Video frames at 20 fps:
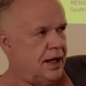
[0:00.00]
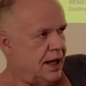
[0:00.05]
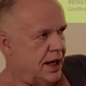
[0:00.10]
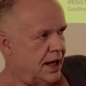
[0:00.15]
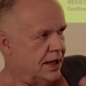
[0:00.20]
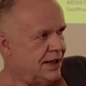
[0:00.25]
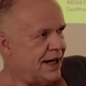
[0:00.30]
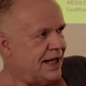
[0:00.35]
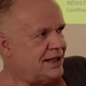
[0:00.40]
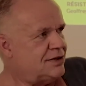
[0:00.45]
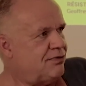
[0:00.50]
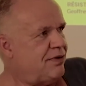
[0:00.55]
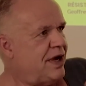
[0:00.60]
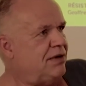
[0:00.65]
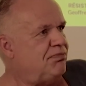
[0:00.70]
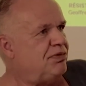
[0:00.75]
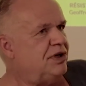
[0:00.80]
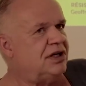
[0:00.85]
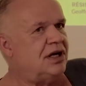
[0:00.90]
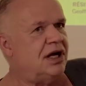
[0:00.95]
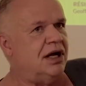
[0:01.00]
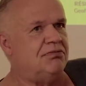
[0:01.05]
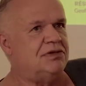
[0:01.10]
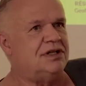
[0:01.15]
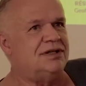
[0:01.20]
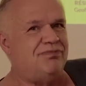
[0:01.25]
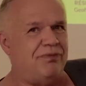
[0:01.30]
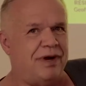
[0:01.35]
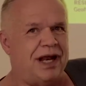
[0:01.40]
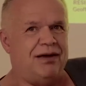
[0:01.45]
And that's where it
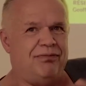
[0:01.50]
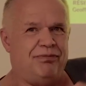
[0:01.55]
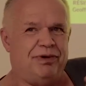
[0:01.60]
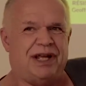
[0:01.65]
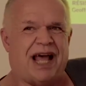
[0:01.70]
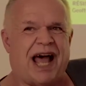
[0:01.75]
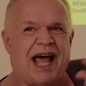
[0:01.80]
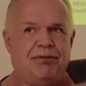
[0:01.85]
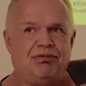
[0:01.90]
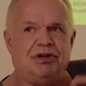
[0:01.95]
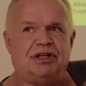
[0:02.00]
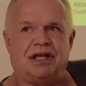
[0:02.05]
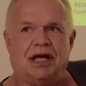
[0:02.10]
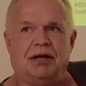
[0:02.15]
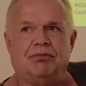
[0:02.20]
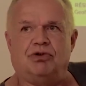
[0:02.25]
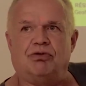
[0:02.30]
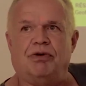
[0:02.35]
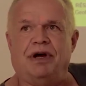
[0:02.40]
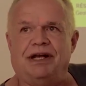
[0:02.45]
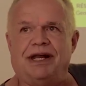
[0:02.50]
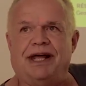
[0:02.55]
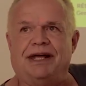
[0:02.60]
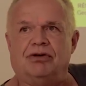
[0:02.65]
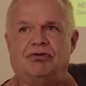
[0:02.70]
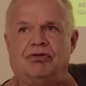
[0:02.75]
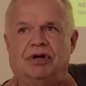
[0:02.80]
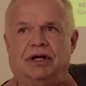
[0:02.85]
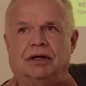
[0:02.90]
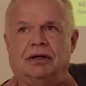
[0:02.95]
becomes, where I became quite
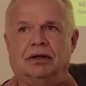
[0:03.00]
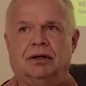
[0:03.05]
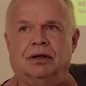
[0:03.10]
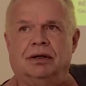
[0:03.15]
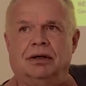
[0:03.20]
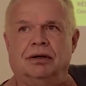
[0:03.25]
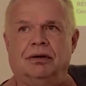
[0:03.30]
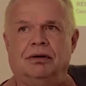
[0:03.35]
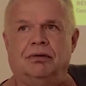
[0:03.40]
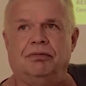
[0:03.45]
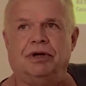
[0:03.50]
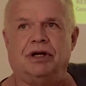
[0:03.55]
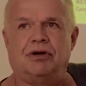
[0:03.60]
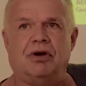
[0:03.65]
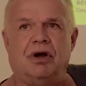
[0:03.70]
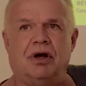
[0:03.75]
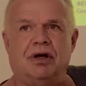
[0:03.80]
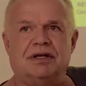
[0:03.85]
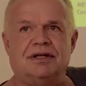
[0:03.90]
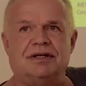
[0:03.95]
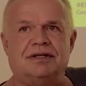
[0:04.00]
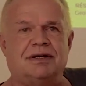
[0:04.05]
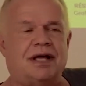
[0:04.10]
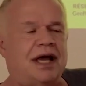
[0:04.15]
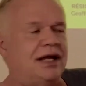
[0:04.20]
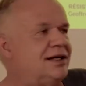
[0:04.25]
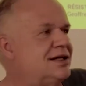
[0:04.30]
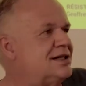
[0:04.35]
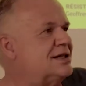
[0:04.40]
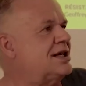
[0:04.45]
angry, because
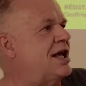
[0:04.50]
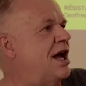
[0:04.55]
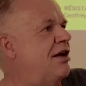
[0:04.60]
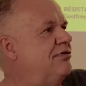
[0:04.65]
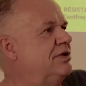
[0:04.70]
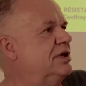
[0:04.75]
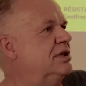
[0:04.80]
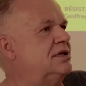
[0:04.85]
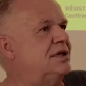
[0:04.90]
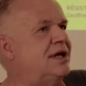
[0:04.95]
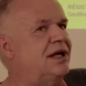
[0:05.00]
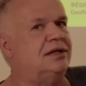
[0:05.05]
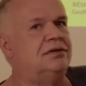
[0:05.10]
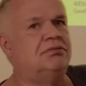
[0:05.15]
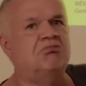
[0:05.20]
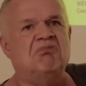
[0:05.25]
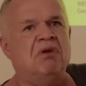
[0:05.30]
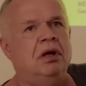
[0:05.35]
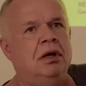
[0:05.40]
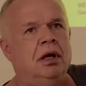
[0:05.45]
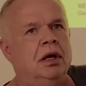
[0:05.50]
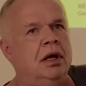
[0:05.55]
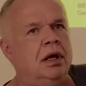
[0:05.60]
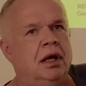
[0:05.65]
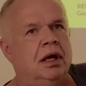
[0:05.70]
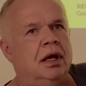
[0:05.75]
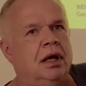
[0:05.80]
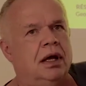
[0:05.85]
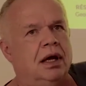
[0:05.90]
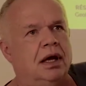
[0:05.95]
I discovered that
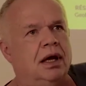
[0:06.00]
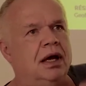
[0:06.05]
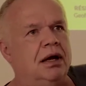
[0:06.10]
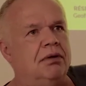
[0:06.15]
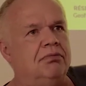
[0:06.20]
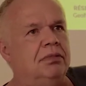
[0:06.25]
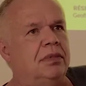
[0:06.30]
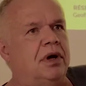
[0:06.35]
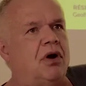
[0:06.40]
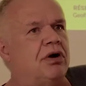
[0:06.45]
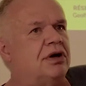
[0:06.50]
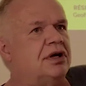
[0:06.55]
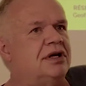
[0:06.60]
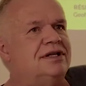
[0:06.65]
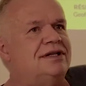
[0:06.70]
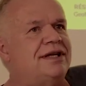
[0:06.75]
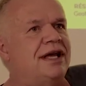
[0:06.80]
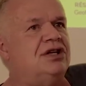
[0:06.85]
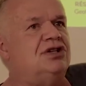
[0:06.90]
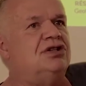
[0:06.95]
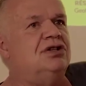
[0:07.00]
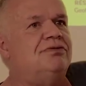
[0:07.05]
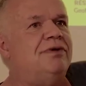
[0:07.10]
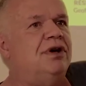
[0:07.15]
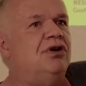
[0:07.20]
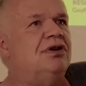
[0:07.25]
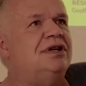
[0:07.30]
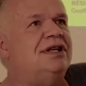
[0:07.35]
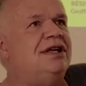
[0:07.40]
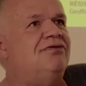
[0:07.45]
organizations
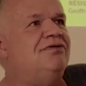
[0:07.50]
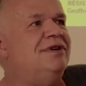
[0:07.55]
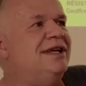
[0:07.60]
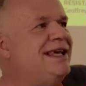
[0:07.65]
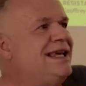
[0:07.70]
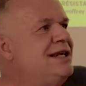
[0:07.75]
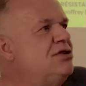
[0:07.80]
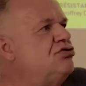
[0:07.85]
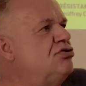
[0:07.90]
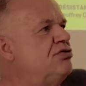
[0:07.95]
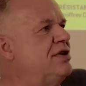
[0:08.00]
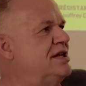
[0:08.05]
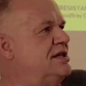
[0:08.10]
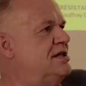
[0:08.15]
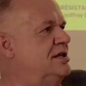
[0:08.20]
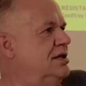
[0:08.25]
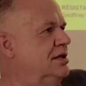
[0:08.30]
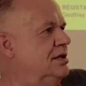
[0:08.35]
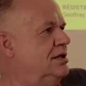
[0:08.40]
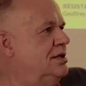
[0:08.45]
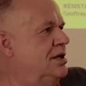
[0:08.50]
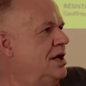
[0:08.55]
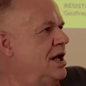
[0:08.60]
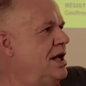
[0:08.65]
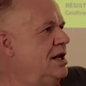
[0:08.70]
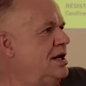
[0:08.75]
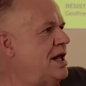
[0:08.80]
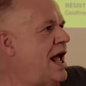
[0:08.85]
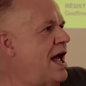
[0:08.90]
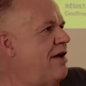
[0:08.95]
were not even interested
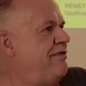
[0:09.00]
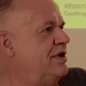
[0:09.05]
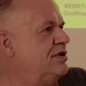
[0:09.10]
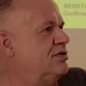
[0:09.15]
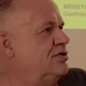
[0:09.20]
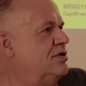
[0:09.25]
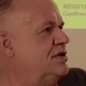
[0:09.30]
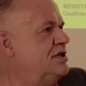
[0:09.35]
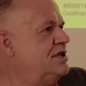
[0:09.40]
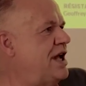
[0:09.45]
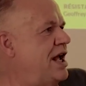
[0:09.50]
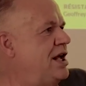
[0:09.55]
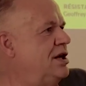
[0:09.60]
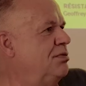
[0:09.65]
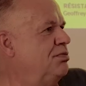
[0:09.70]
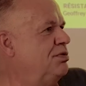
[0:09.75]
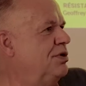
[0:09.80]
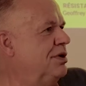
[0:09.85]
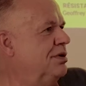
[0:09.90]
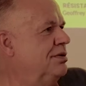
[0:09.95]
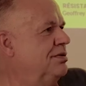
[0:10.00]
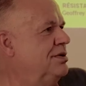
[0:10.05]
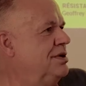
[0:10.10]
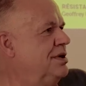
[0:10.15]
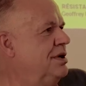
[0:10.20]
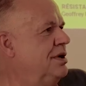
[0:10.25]
in having sustainable,